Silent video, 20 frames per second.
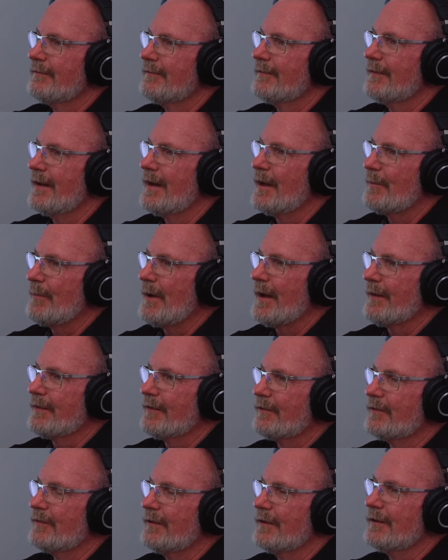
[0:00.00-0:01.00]
the
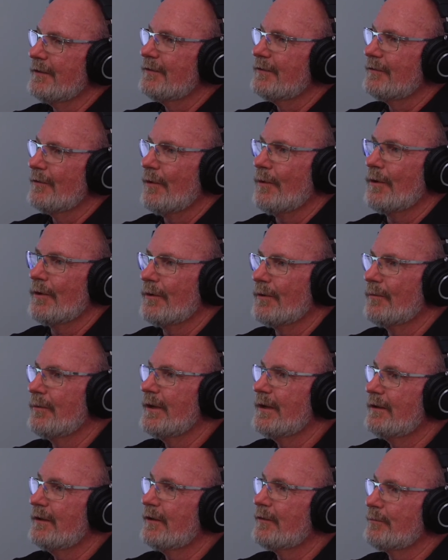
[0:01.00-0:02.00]
hypotheses or
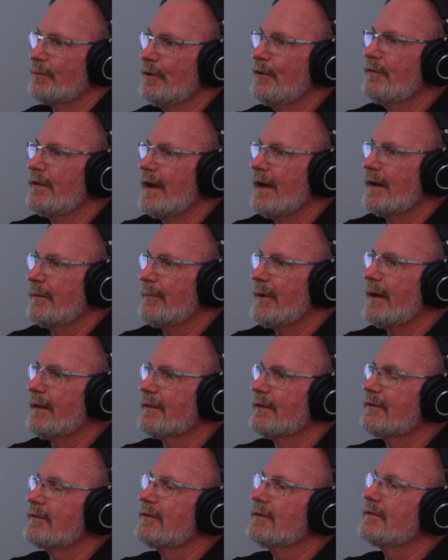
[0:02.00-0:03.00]
we disprove the
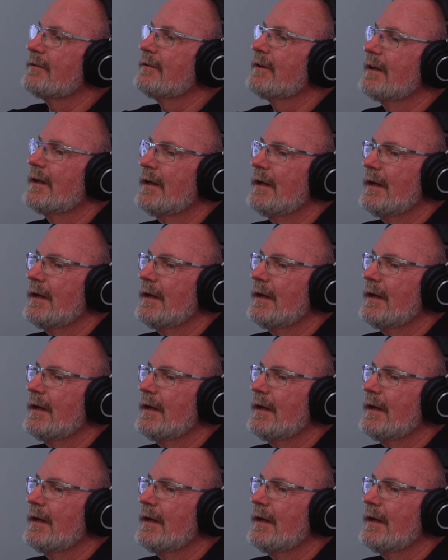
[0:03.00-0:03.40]
hypotheses.